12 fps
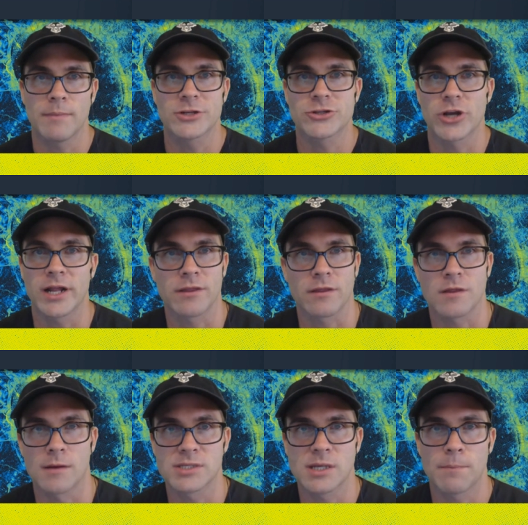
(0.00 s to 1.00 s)
make sure to hit the
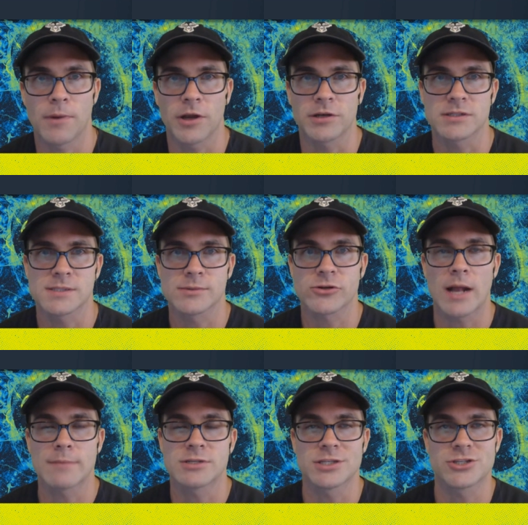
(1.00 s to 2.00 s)
thumbs up button,
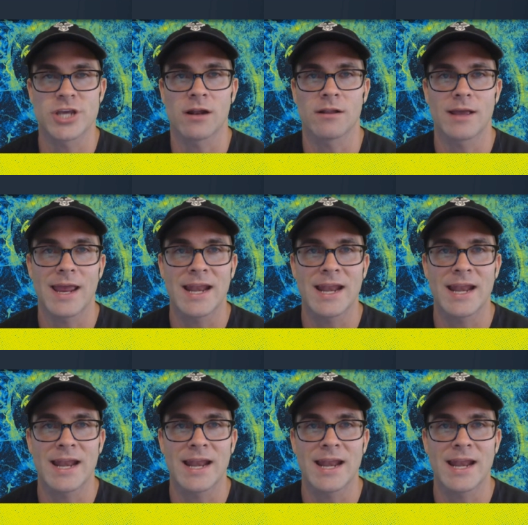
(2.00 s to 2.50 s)
subscribe to the channel,